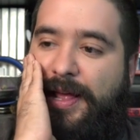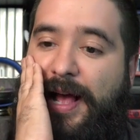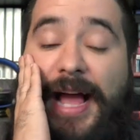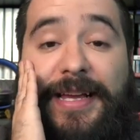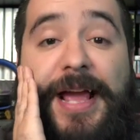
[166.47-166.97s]

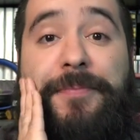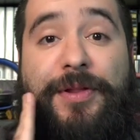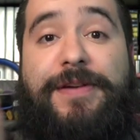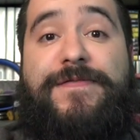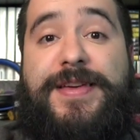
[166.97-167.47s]
I can't
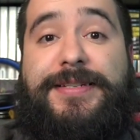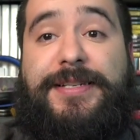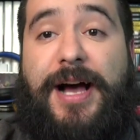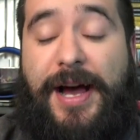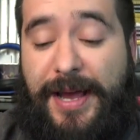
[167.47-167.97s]
believe this.
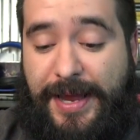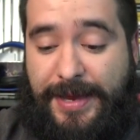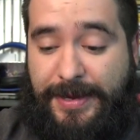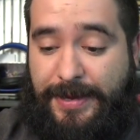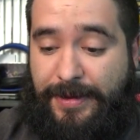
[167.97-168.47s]

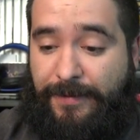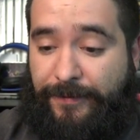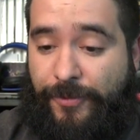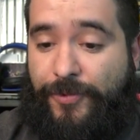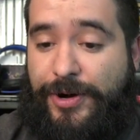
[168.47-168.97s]
I,
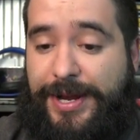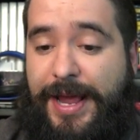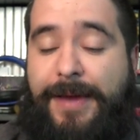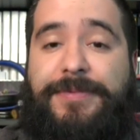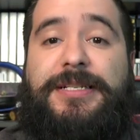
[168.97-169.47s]
for one,
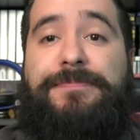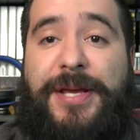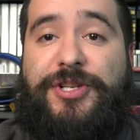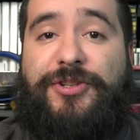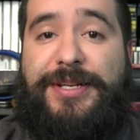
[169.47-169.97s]
am
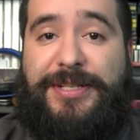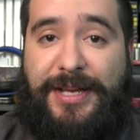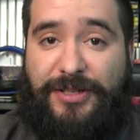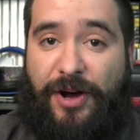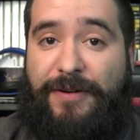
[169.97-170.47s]
speechless
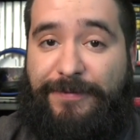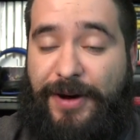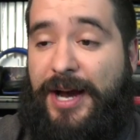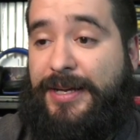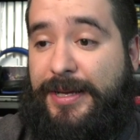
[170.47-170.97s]
as all
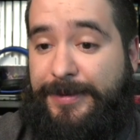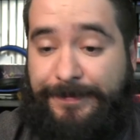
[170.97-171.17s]
fuck.